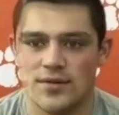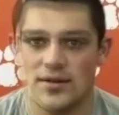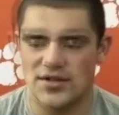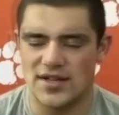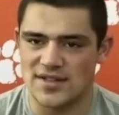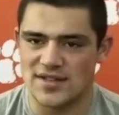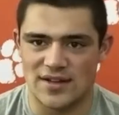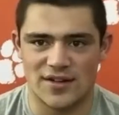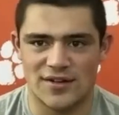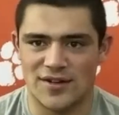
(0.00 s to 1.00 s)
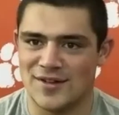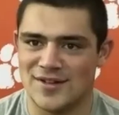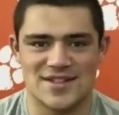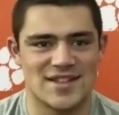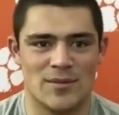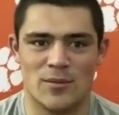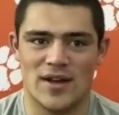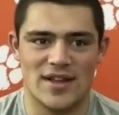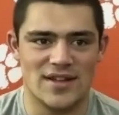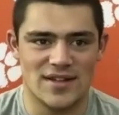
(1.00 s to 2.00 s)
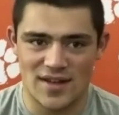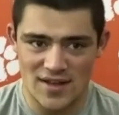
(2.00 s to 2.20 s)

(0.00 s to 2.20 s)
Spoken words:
When Jake's in there, you know, he's the same way. He